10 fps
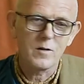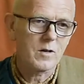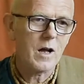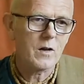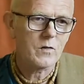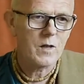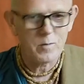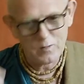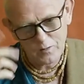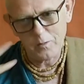carts there,
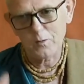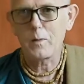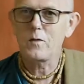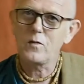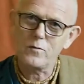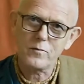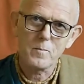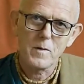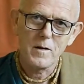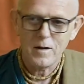but so expensive.
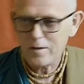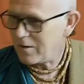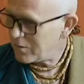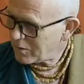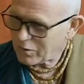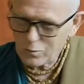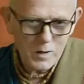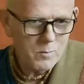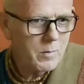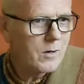And then just
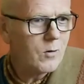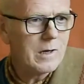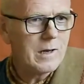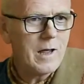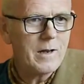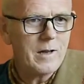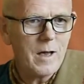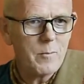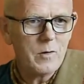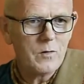one Bengali lady
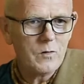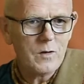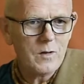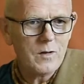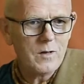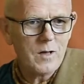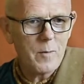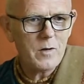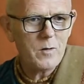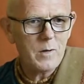happened
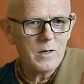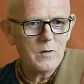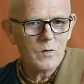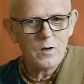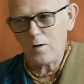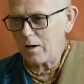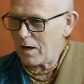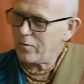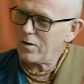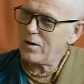to meet and say, oh, "I
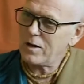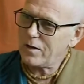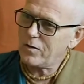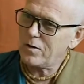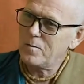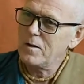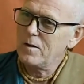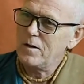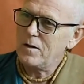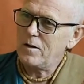have
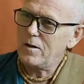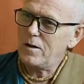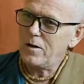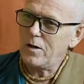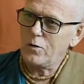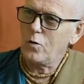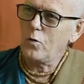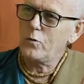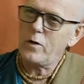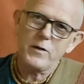an
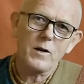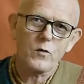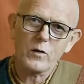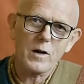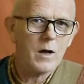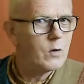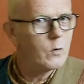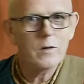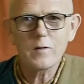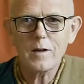old Rath Yatra cart. You
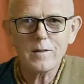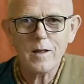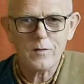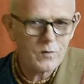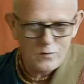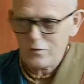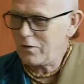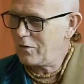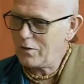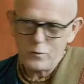can take that." Just
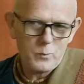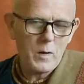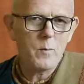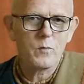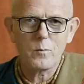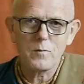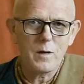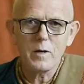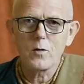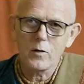she was perhaps some
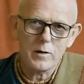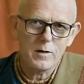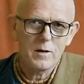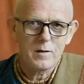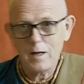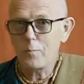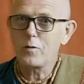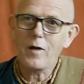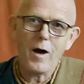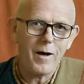demigod,
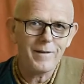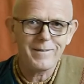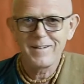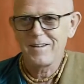devata,